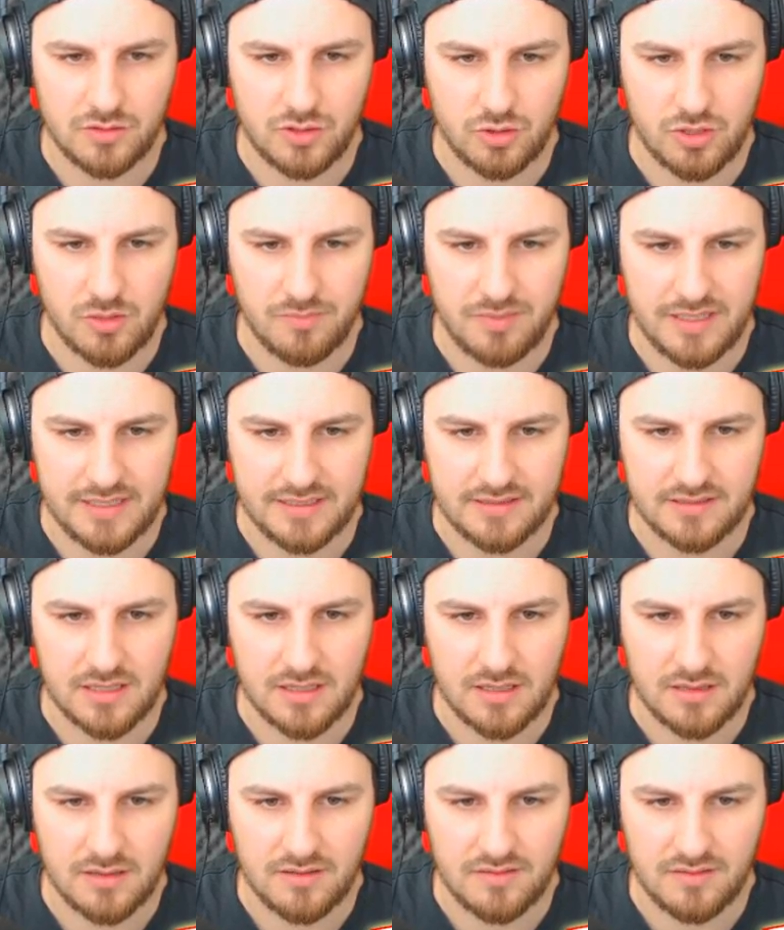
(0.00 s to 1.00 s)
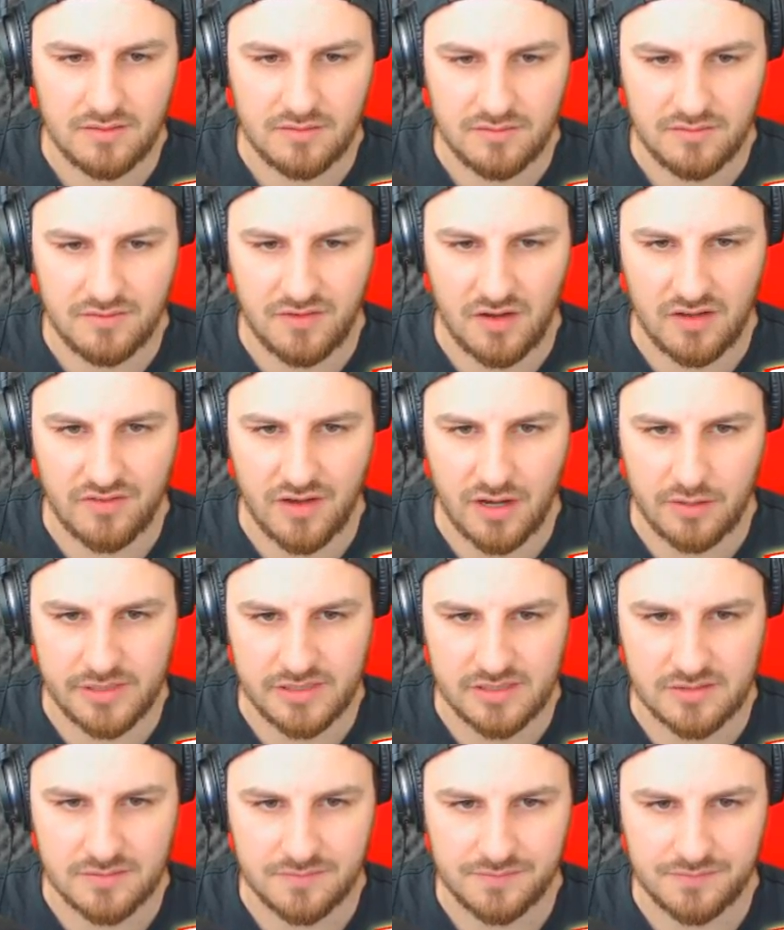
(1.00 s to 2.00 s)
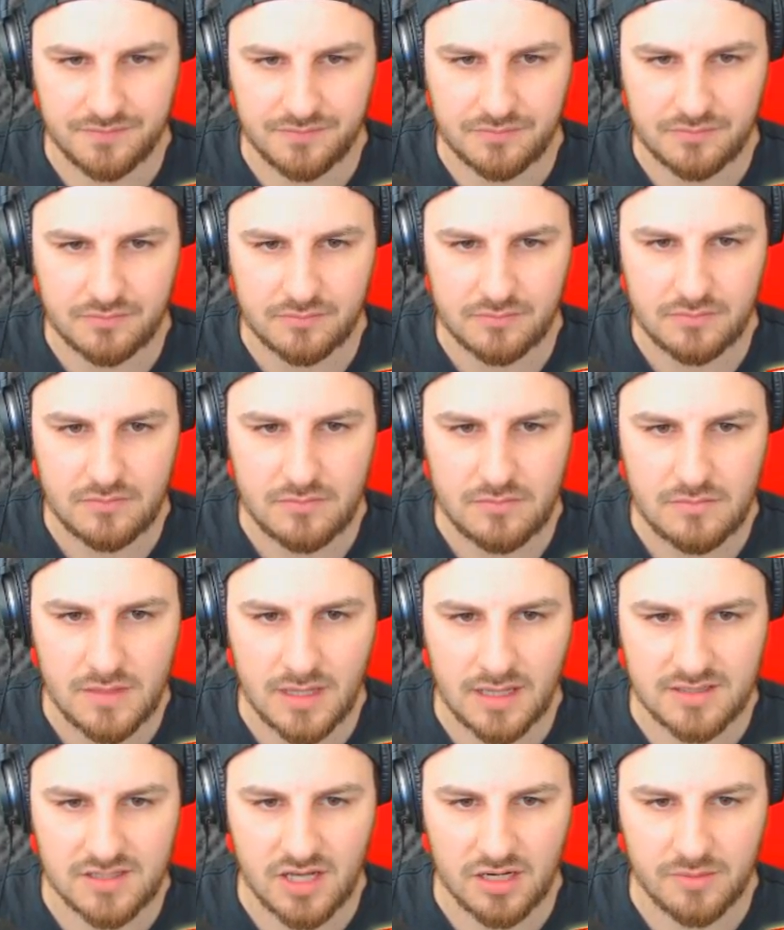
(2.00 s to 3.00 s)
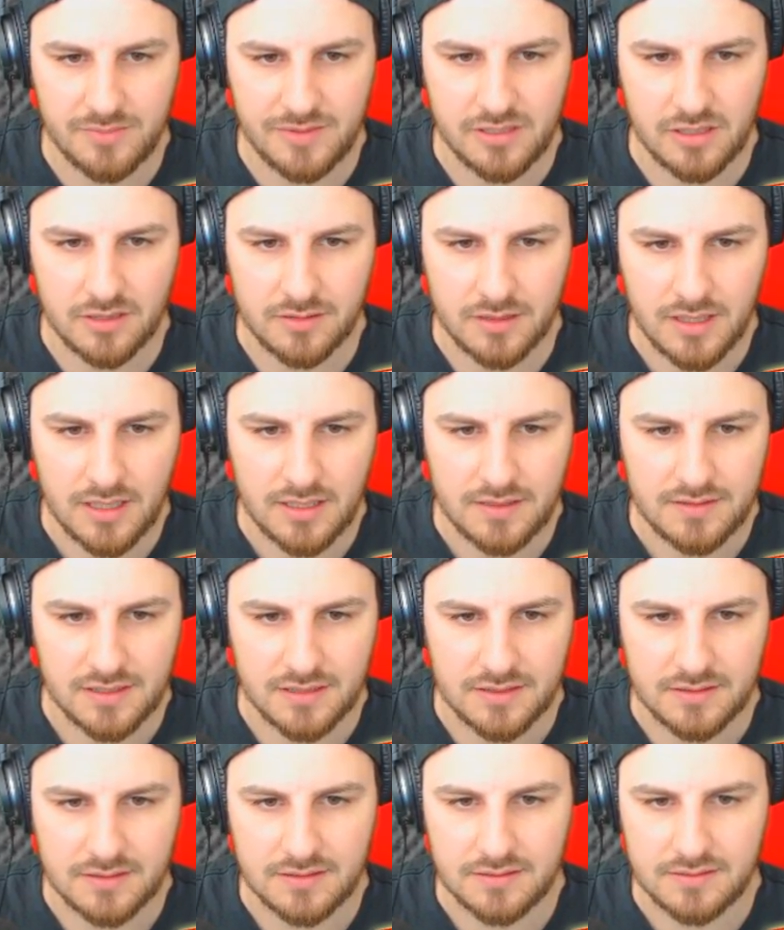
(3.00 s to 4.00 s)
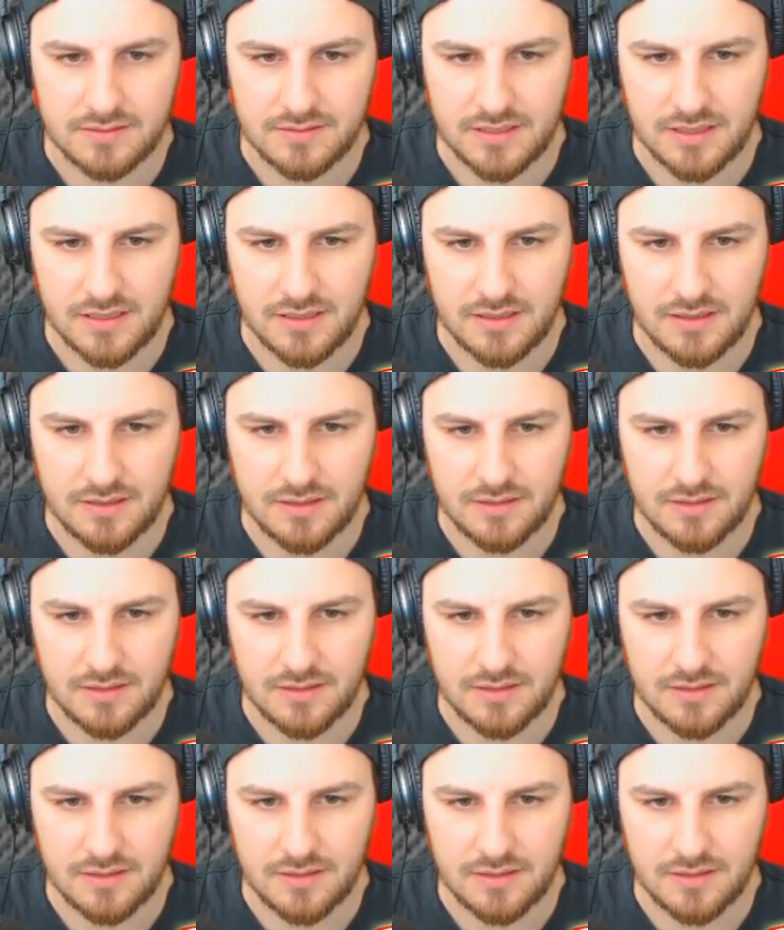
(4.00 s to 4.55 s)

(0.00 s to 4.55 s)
to complete five obbies. It's gotta be done. Oh